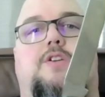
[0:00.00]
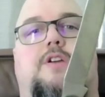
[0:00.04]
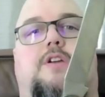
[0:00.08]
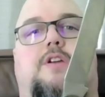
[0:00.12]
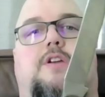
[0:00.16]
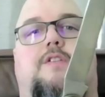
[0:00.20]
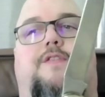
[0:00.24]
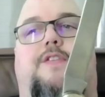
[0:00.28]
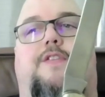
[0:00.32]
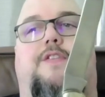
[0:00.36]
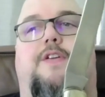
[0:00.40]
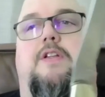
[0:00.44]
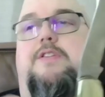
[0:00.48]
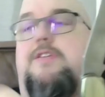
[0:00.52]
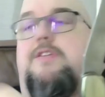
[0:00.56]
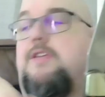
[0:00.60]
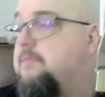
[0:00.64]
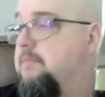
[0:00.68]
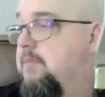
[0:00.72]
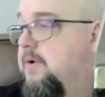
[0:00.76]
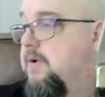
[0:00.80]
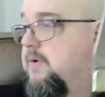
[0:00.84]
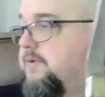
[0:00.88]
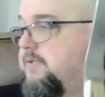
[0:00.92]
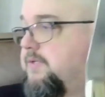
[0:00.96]
You can feel it to the
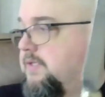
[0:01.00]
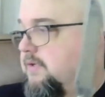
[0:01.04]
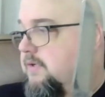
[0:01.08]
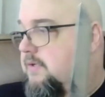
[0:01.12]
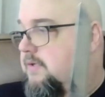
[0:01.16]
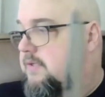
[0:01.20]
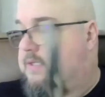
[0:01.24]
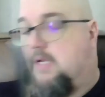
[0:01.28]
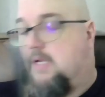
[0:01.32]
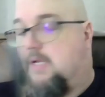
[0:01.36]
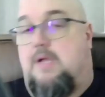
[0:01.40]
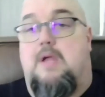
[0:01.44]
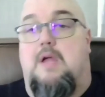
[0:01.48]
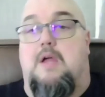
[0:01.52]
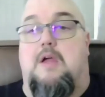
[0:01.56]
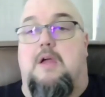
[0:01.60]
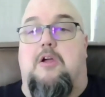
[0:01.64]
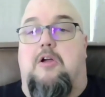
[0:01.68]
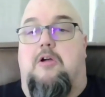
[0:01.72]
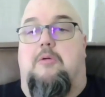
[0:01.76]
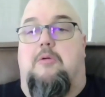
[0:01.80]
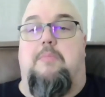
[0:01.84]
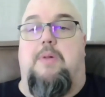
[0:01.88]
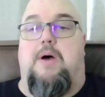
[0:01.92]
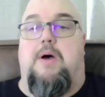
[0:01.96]
bolsters.
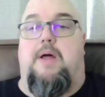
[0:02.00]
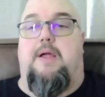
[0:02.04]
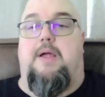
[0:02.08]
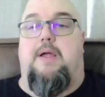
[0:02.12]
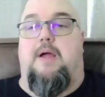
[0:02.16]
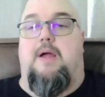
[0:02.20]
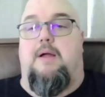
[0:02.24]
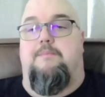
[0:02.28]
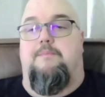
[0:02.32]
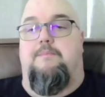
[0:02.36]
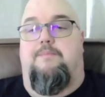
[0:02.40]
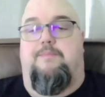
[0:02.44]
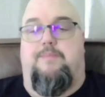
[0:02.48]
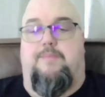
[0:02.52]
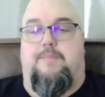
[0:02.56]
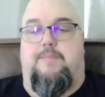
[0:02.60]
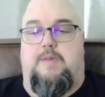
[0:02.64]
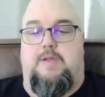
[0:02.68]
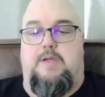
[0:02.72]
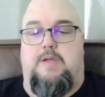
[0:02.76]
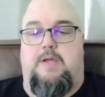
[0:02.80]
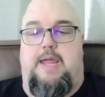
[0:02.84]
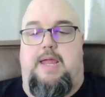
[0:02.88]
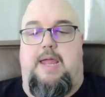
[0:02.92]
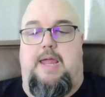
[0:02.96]
But
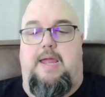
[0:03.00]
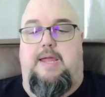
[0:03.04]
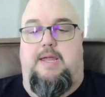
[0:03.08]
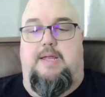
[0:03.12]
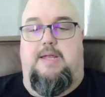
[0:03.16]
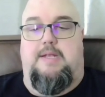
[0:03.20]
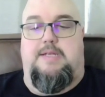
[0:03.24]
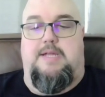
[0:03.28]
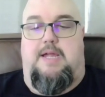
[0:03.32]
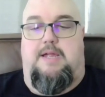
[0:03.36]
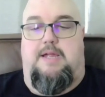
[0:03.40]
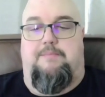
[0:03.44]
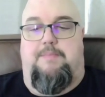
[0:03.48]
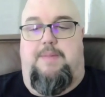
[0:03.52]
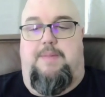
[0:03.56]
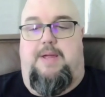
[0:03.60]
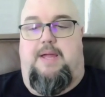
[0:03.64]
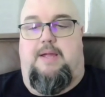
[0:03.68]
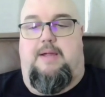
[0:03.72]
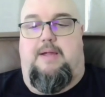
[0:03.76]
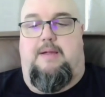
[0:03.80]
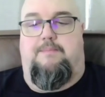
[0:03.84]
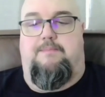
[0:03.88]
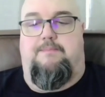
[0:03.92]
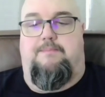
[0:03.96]
you can't get time
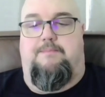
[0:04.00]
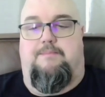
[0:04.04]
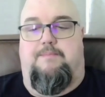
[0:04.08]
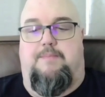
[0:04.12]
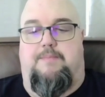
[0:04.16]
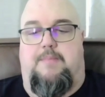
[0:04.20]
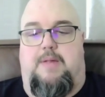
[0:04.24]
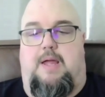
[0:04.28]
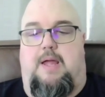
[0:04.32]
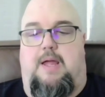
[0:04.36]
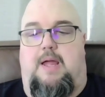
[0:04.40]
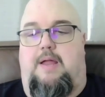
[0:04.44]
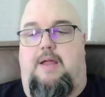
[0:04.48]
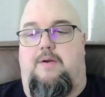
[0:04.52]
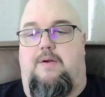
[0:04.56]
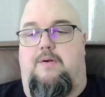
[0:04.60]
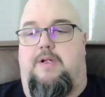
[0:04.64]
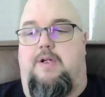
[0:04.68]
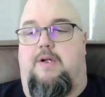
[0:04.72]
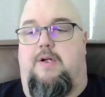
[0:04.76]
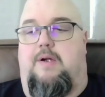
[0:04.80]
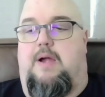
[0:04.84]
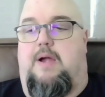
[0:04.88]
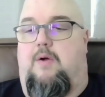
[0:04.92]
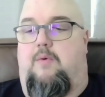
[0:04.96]
back. I don't
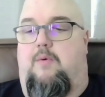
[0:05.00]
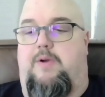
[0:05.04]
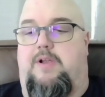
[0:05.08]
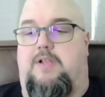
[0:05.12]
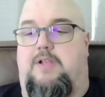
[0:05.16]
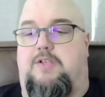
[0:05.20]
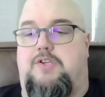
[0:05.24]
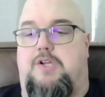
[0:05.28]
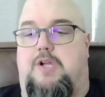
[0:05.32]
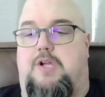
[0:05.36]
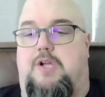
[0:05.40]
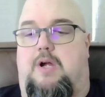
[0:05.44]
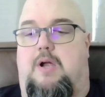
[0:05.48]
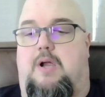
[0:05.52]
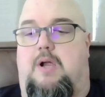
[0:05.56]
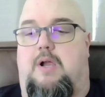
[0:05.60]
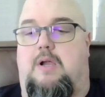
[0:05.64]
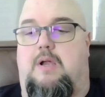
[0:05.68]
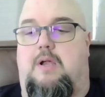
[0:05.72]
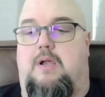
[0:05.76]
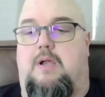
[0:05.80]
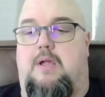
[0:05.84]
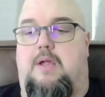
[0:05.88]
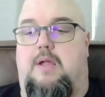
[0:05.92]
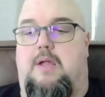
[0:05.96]
care how rich you are.
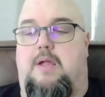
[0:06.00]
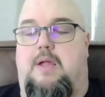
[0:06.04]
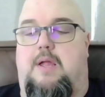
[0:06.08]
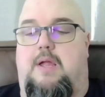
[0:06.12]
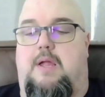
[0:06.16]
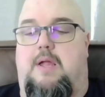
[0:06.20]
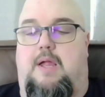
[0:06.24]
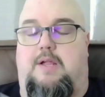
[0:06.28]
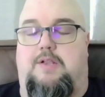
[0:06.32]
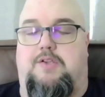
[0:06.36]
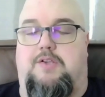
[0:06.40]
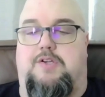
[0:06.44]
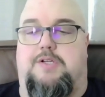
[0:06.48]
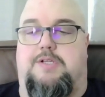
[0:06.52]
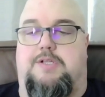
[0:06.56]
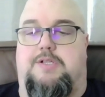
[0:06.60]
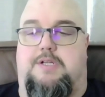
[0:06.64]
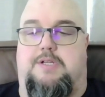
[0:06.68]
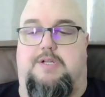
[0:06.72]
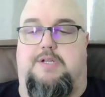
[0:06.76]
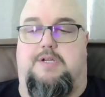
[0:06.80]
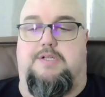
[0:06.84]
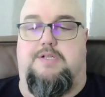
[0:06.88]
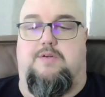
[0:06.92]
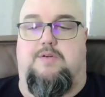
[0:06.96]
It
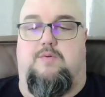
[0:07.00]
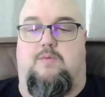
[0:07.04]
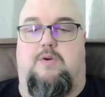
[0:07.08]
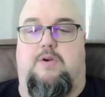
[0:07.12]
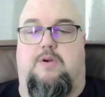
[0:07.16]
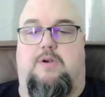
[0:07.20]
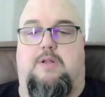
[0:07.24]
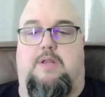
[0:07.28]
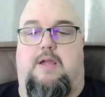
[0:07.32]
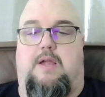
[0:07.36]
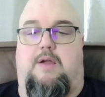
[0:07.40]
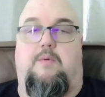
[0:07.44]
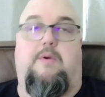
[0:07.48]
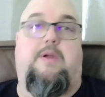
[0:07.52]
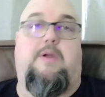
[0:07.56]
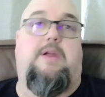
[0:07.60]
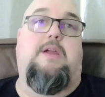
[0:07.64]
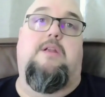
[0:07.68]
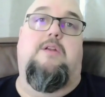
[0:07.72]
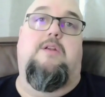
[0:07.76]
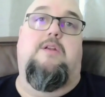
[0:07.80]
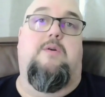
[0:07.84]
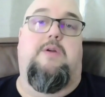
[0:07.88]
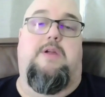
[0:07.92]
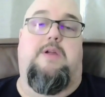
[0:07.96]
doesn't work that way.
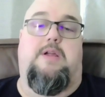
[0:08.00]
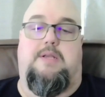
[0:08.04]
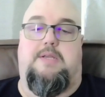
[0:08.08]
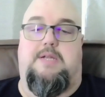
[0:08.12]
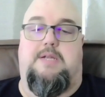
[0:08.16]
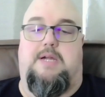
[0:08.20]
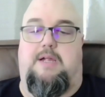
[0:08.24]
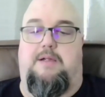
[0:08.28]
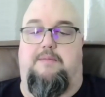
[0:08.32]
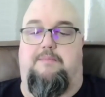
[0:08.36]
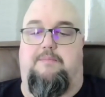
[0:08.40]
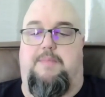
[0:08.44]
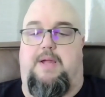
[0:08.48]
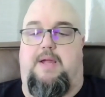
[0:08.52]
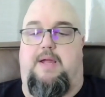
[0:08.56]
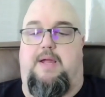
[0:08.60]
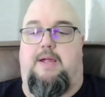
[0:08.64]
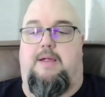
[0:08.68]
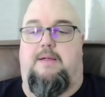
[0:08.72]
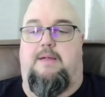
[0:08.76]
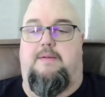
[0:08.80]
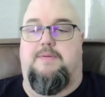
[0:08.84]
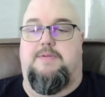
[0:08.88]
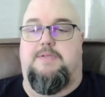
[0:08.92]
You don't get time back.